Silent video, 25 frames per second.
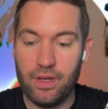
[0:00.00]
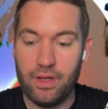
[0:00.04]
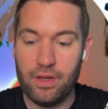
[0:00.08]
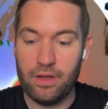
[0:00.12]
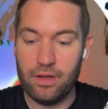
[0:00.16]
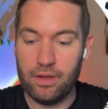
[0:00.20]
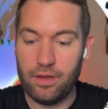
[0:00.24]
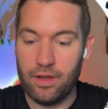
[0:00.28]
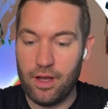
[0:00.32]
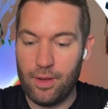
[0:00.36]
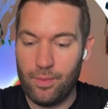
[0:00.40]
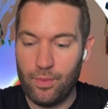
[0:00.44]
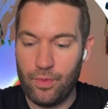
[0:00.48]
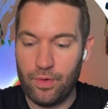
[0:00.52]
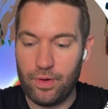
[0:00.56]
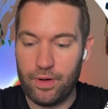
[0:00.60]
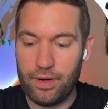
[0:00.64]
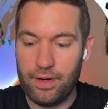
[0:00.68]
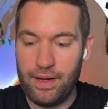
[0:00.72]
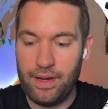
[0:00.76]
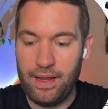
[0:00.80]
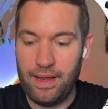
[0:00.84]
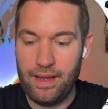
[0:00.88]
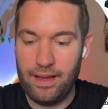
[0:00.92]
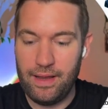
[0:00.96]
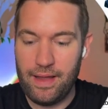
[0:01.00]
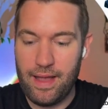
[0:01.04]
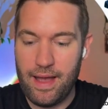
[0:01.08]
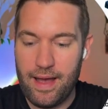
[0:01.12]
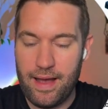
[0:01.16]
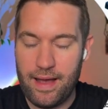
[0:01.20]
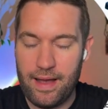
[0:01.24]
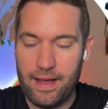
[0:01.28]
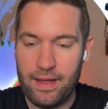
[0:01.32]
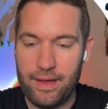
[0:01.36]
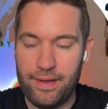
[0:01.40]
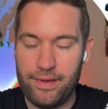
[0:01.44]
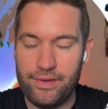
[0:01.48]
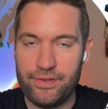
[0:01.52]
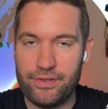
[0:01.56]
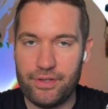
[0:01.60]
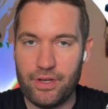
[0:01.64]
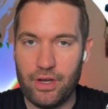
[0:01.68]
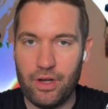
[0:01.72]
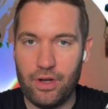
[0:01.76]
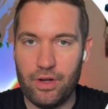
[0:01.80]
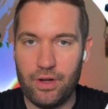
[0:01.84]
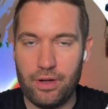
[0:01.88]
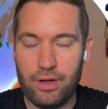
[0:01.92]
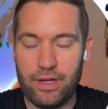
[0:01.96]
a lot more in AI.
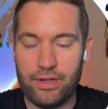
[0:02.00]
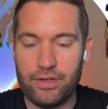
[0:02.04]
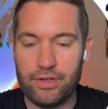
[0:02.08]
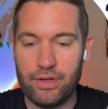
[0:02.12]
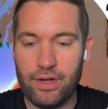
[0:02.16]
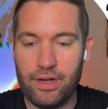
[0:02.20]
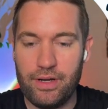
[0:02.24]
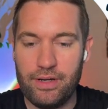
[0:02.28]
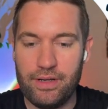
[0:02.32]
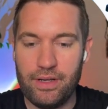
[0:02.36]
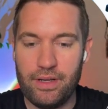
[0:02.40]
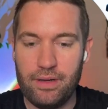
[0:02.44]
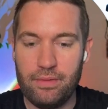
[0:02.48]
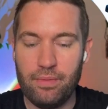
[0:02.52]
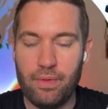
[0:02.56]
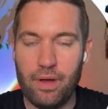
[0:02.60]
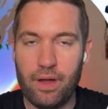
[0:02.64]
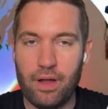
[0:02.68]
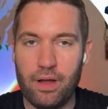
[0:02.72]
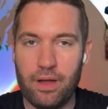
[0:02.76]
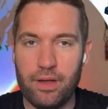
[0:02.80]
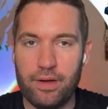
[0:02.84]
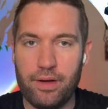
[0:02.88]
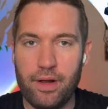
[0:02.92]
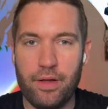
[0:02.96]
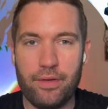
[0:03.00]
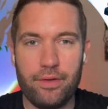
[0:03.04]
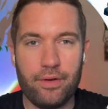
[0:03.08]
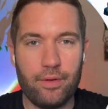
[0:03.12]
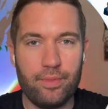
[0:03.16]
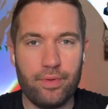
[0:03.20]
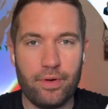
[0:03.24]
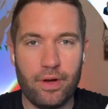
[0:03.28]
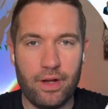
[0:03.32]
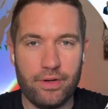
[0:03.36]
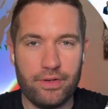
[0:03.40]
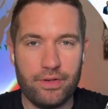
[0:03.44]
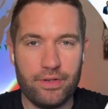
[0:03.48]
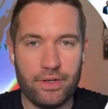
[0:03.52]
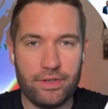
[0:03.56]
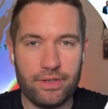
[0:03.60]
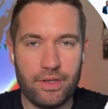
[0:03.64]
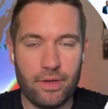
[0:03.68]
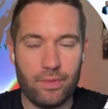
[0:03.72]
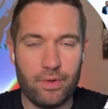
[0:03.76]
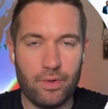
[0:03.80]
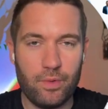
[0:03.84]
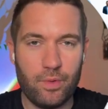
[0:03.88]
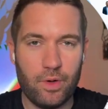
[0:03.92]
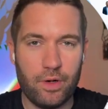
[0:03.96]
So I trained it on other projects
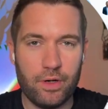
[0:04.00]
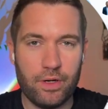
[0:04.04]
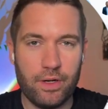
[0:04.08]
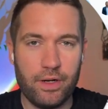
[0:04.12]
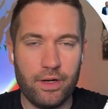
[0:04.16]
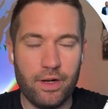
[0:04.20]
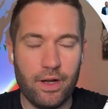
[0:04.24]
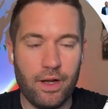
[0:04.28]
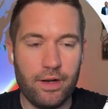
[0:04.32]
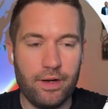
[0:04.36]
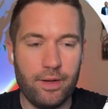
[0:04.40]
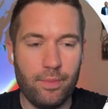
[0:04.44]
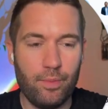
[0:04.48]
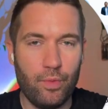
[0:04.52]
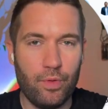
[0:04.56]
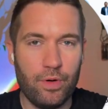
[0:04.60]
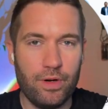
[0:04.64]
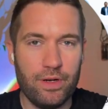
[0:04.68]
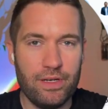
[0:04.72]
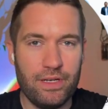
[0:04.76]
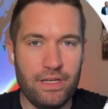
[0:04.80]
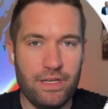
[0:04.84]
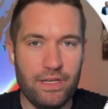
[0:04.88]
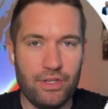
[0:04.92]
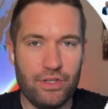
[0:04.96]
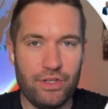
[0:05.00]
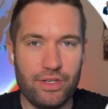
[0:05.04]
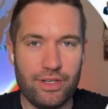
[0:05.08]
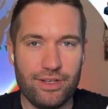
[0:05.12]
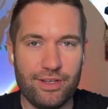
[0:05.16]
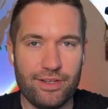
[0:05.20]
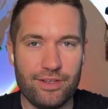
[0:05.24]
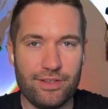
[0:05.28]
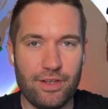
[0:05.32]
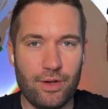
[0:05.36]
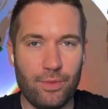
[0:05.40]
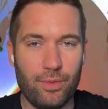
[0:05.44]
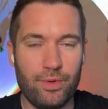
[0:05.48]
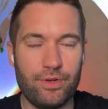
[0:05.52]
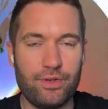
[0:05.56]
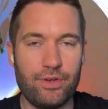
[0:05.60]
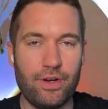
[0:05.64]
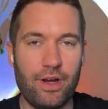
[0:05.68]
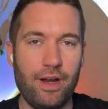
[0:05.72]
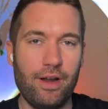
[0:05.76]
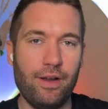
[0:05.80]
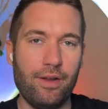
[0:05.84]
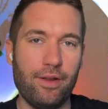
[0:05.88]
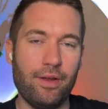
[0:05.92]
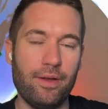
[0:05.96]
that we're working on and more niches that we're
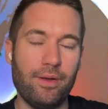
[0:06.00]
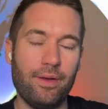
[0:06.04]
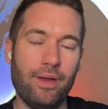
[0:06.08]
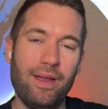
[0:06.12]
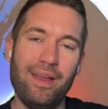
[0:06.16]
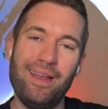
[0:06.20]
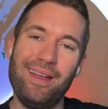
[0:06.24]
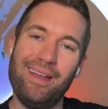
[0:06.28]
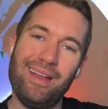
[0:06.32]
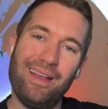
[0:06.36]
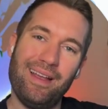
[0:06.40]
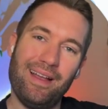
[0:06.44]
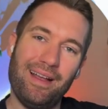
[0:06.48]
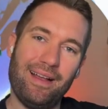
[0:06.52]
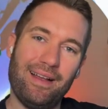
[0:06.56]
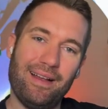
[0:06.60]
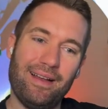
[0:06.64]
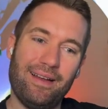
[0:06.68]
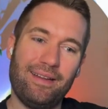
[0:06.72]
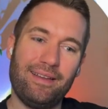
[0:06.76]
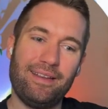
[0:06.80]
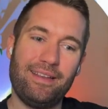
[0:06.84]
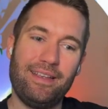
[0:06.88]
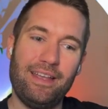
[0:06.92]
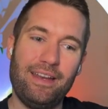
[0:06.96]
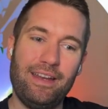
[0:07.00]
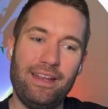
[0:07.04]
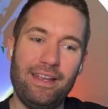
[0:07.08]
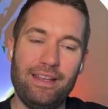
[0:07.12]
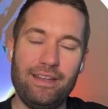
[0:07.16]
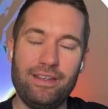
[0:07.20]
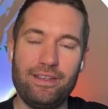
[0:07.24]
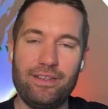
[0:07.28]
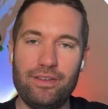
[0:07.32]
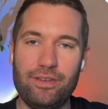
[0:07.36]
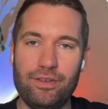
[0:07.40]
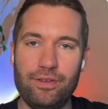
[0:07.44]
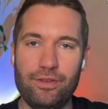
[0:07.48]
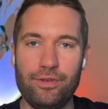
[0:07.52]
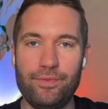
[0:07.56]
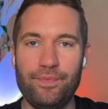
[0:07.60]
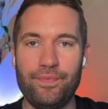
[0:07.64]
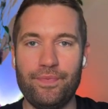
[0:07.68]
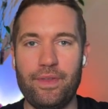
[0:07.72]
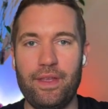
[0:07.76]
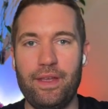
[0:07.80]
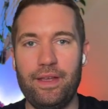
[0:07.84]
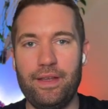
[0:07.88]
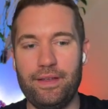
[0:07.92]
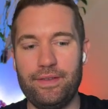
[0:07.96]
trying to get into.
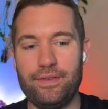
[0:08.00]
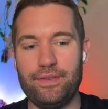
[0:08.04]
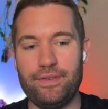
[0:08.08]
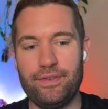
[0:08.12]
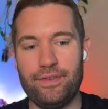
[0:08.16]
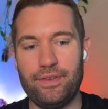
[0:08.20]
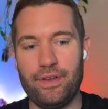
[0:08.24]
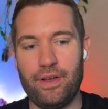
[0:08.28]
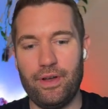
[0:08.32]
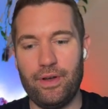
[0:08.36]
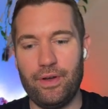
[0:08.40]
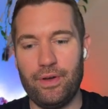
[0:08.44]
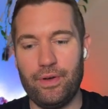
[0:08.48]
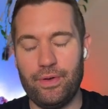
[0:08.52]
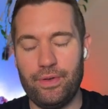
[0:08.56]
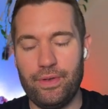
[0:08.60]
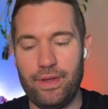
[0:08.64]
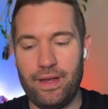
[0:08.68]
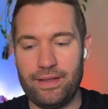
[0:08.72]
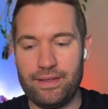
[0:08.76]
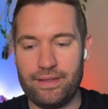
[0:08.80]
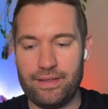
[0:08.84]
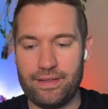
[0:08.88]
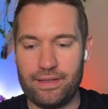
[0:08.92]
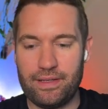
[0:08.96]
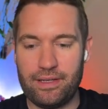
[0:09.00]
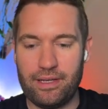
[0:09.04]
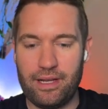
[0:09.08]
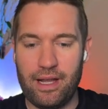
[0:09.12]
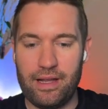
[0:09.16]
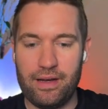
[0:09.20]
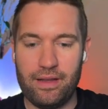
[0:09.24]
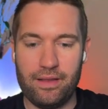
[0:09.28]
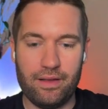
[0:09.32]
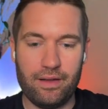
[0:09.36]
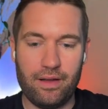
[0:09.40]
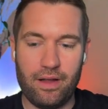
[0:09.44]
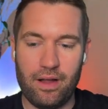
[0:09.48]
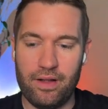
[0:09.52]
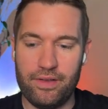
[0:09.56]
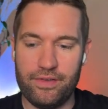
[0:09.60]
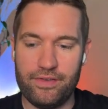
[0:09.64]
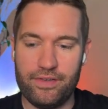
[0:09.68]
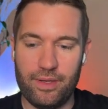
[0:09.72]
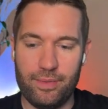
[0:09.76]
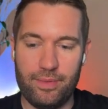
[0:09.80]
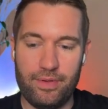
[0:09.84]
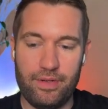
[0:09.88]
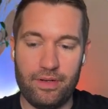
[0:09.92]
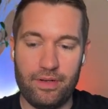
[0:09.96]
And so that's kind of the
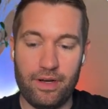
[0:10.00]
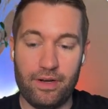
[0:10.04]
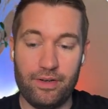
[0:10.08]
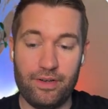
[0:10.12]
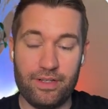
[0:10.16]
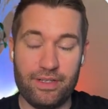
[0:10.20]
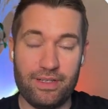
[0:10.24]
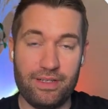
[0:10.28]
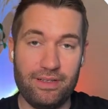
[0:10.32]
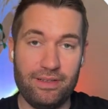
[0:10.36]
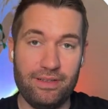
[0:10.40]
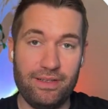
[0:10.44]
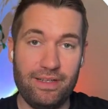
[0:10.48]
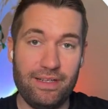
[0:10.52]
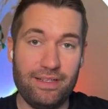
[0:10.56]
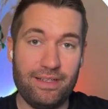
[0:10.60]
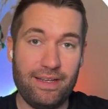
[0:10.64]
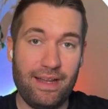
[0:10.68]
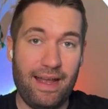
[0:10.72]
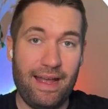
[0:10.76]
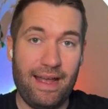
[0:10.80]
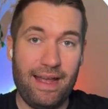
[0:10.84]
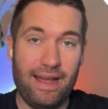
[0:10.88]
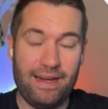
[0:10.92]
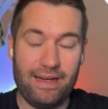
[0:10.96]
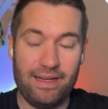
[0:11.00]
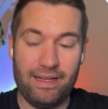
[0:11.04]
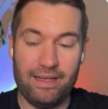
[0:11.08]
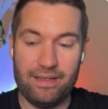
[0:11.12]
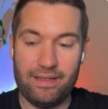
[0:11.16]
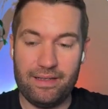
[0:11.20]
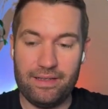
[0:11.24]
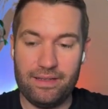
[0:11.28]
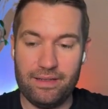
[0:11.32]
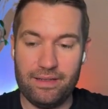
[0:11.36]
concept here. I just need to add it.